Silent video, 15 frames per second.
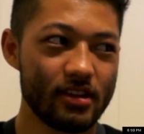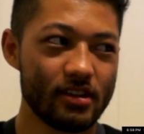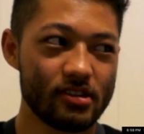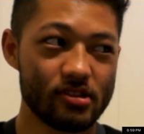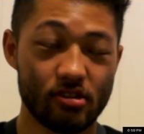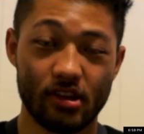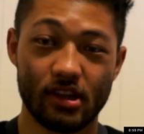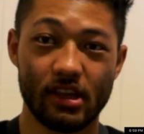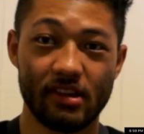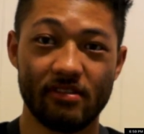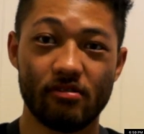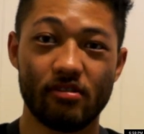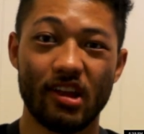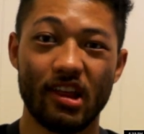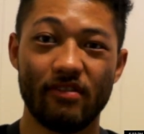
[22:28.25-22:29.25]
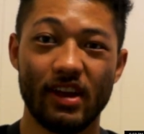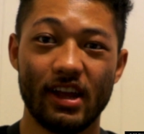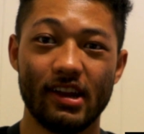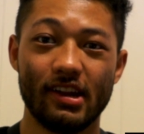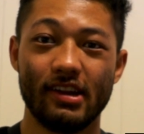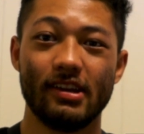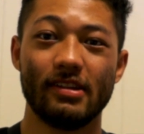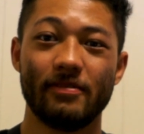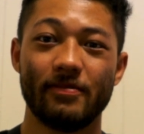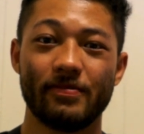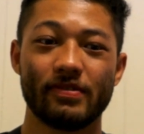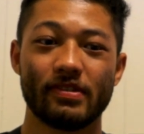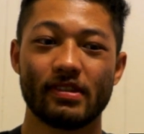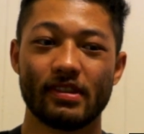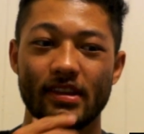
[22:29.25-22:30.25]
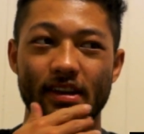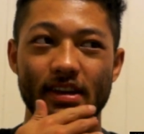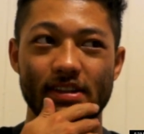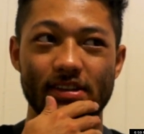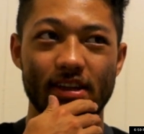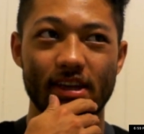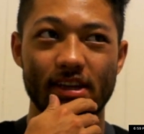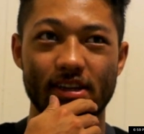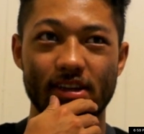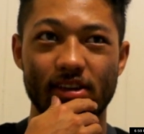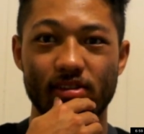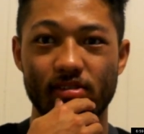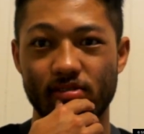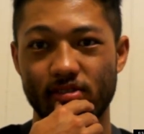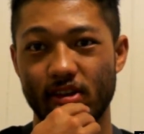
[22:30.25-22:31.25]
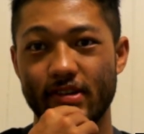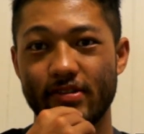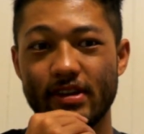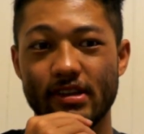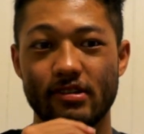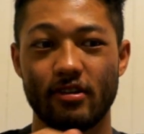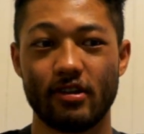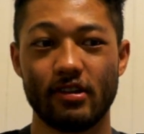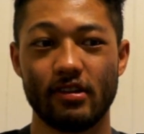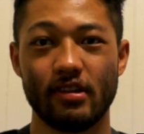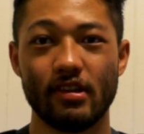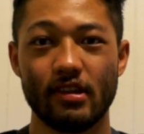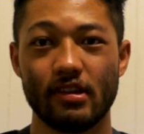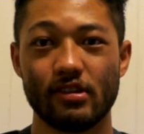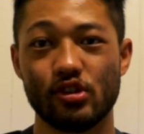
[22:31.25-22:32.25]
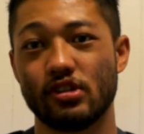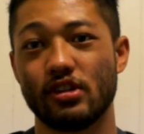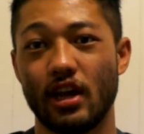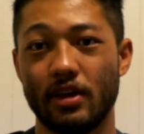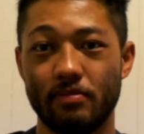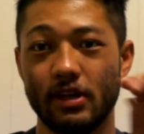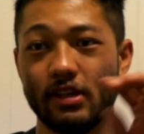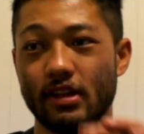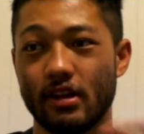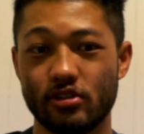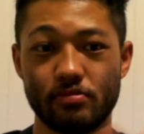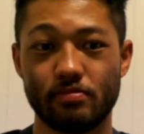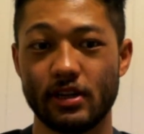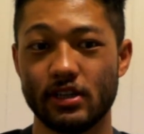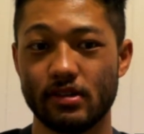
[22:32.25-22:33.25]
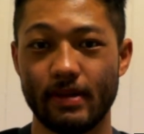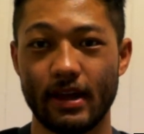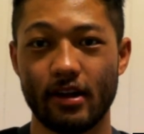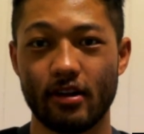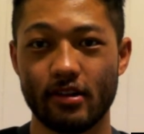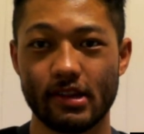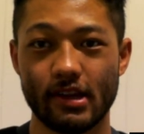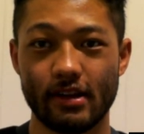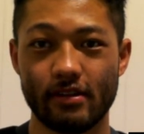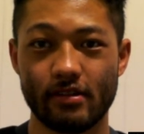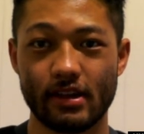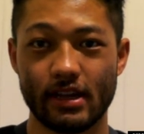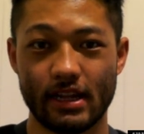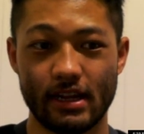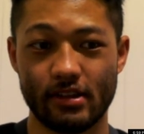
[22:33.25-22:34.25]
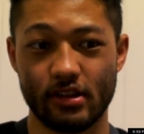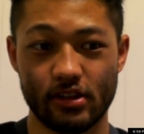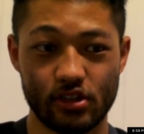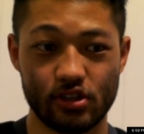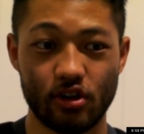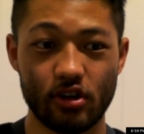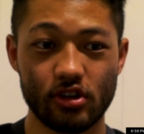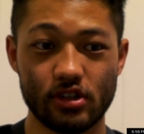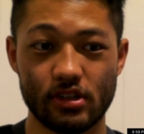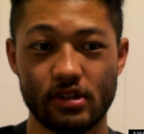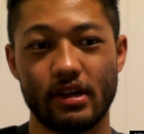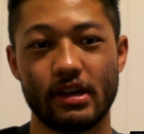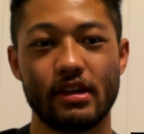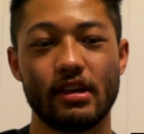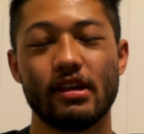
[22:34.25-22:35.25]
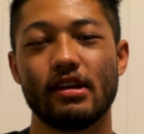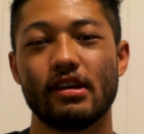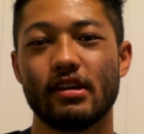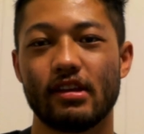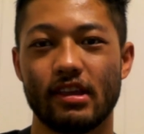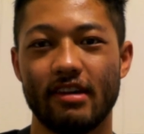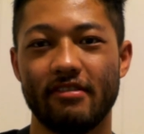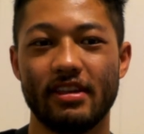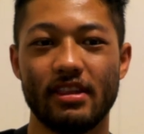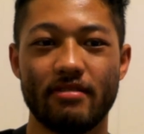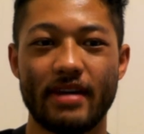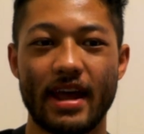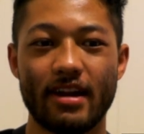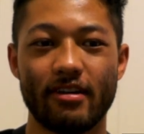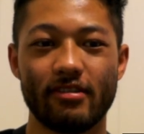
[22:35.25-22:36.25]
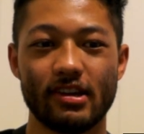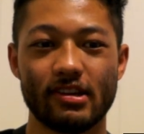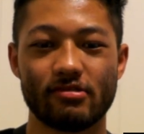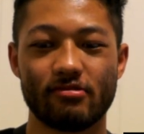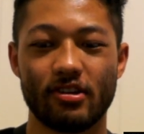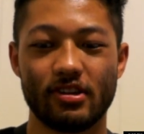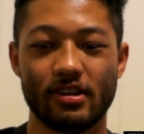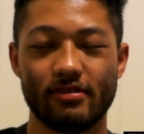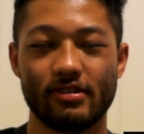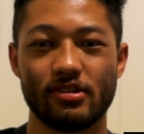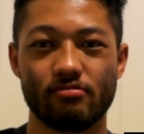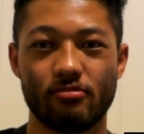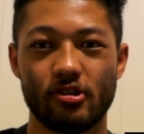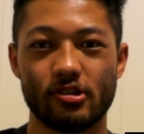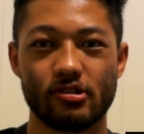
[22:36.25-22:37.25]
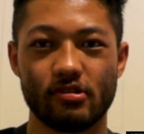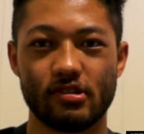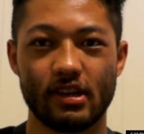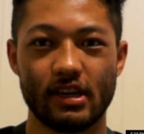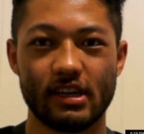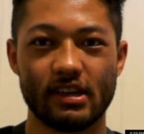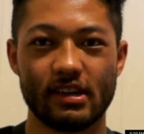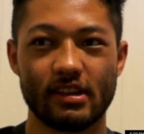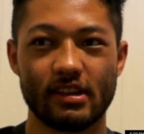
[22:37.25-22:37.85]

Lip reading: So like even while I'm editing, it's like if I start just typing, I'll just place it back on there, and it charges, like, given the battery is relatively small, so it's like